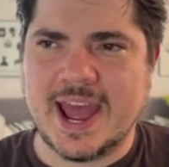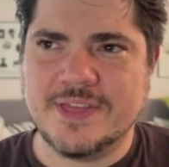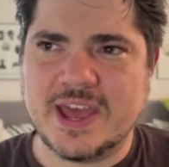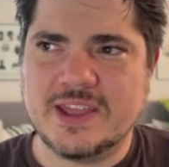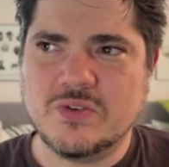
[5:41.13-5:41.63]

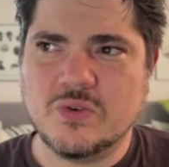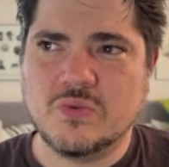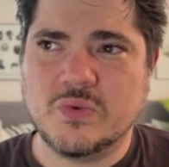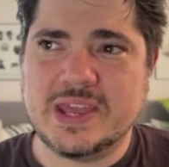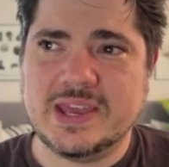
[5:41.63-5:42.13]
And
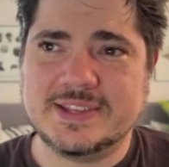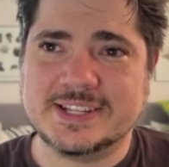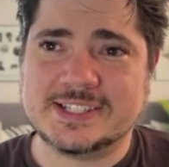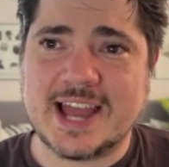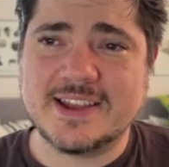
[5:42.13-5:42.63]
then we
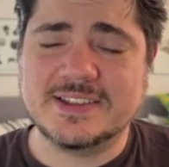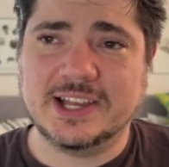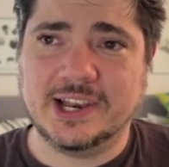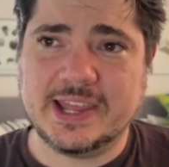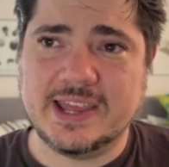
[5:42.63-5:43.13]

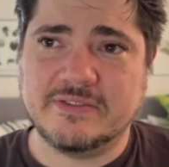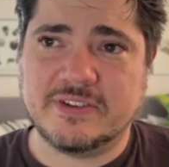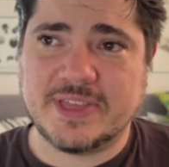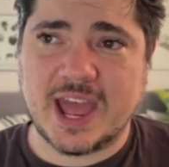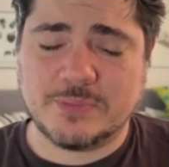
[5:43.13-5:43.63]
decided to
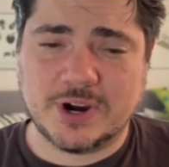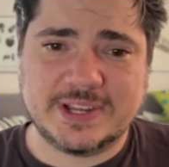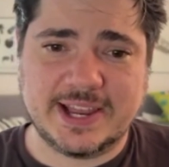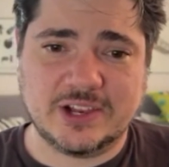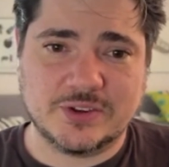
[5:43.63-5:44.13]
leave that
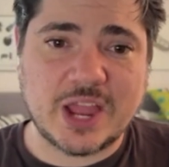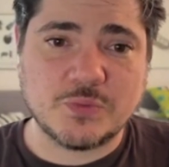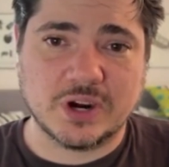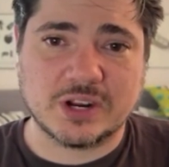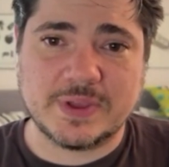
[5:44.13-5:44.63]
particular
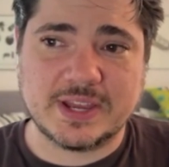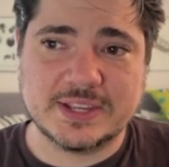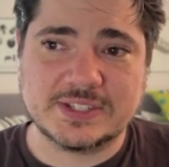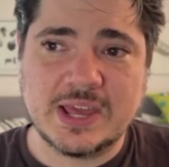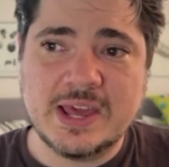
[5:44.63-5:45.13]
network
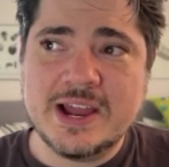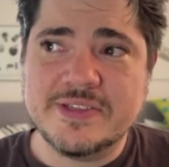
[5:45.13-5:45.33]
because